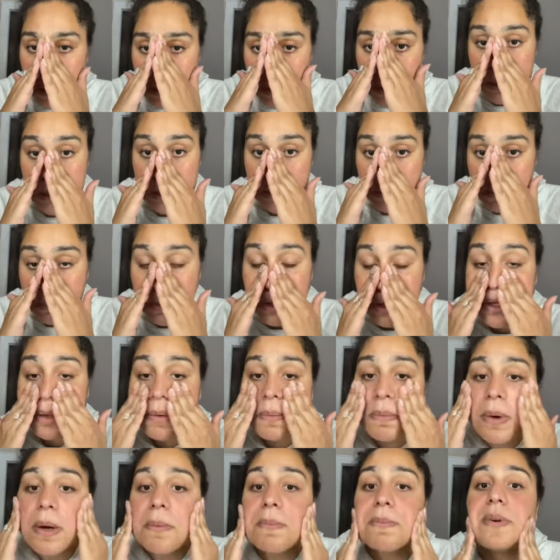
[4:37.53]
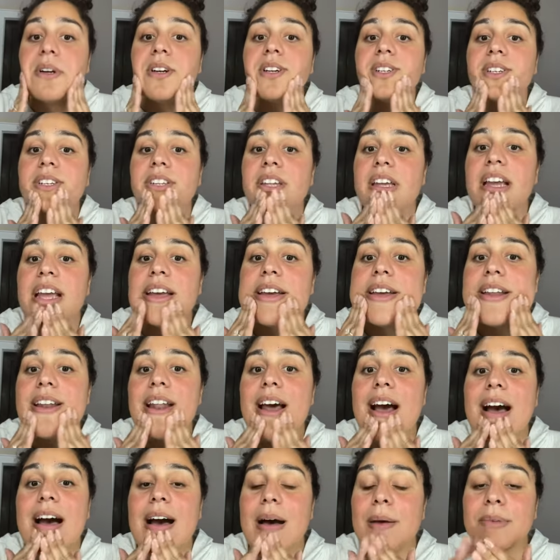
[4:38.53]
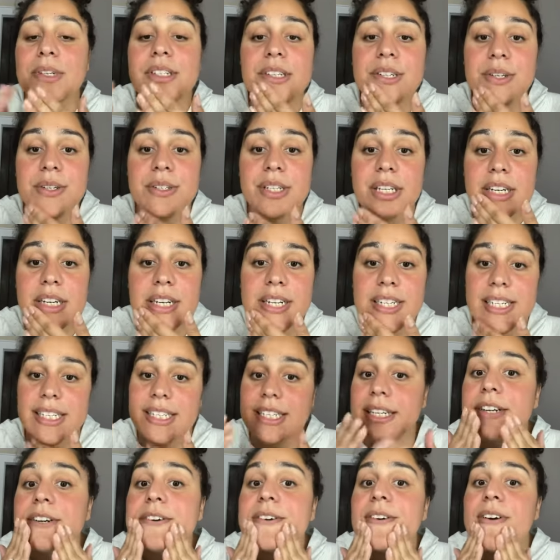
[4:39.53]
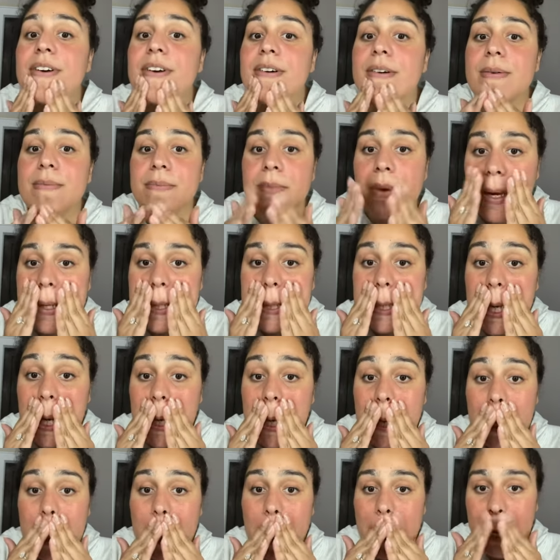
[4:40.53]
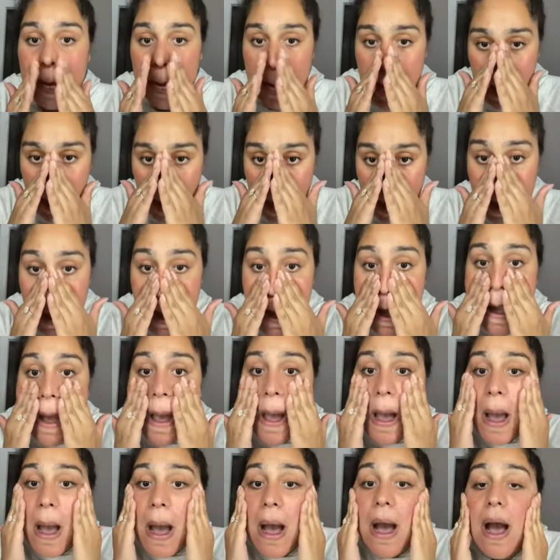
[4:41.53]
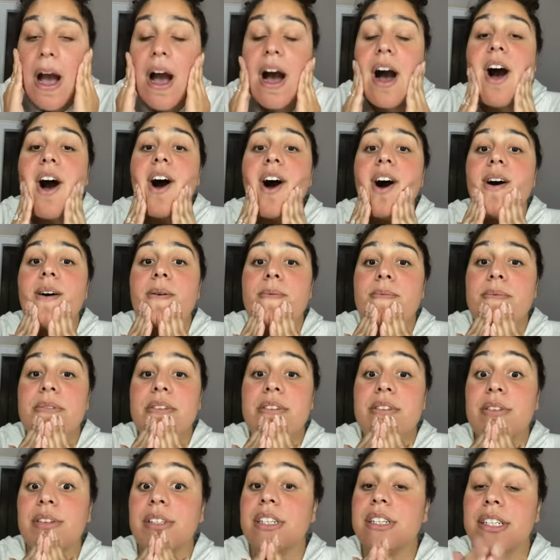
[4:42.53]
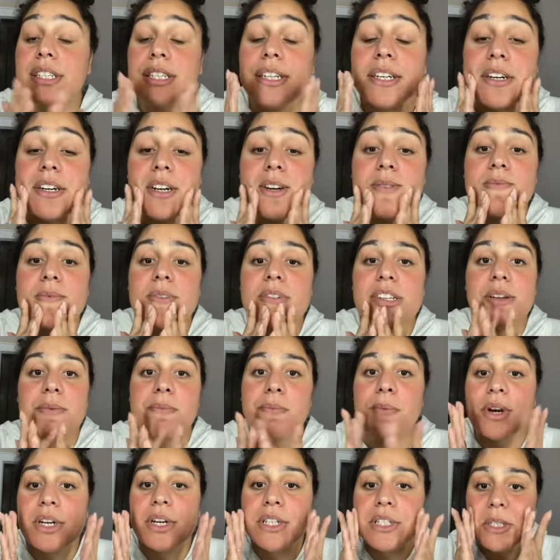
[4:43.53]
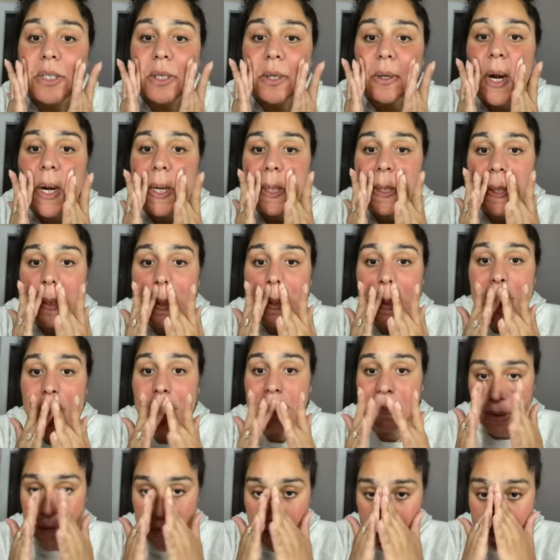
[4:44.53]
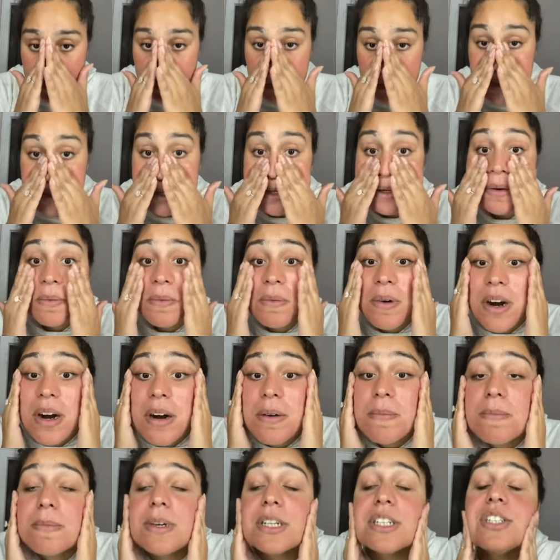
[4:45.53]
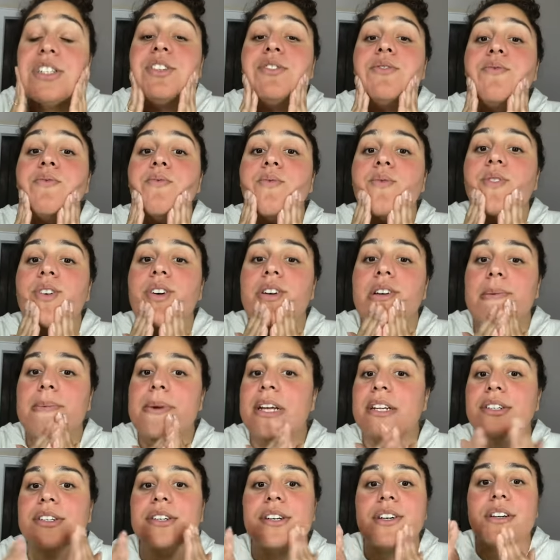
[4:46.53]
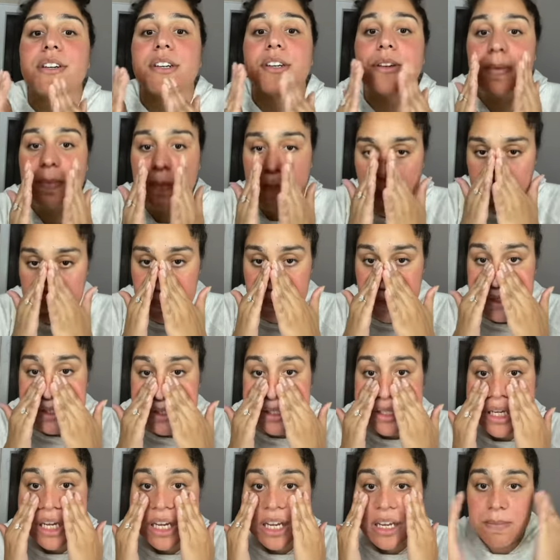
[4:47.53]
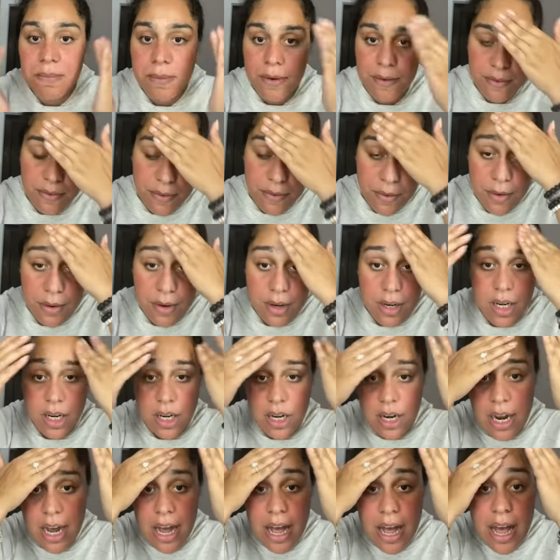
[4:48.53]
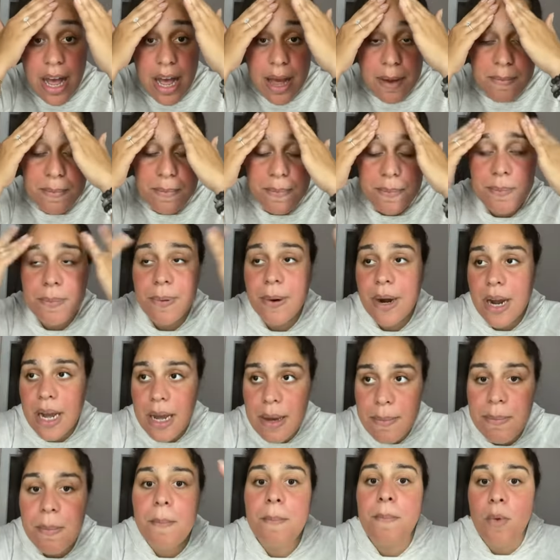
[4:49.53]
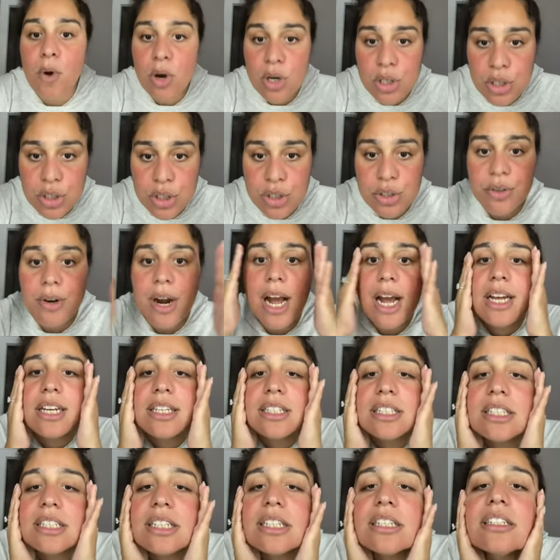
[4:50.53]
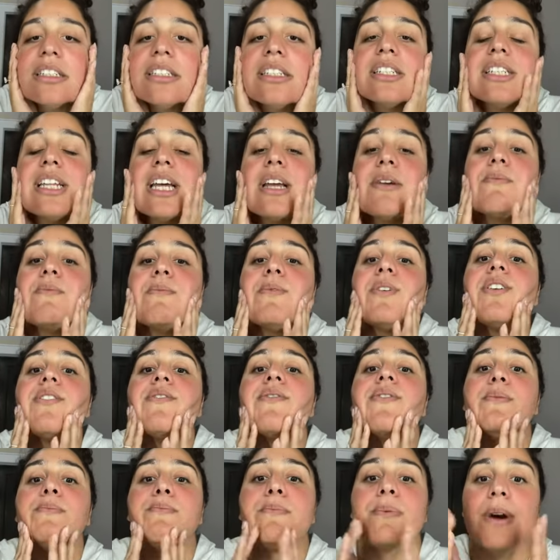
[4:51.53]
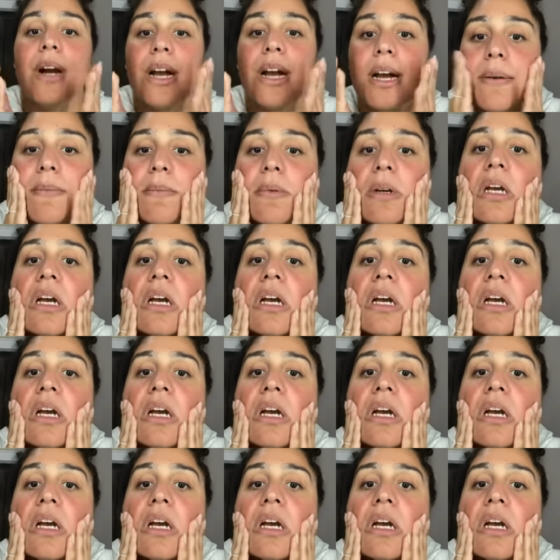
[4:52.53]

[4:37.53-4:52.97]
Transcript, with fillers: So you wanna prep your skin. I'm just using a serum cause I like it. Um, use a serum, use a moisturizer, whatever you want, but you want to make sure you prep your skin before, and prep, moisturize is the same word for prep.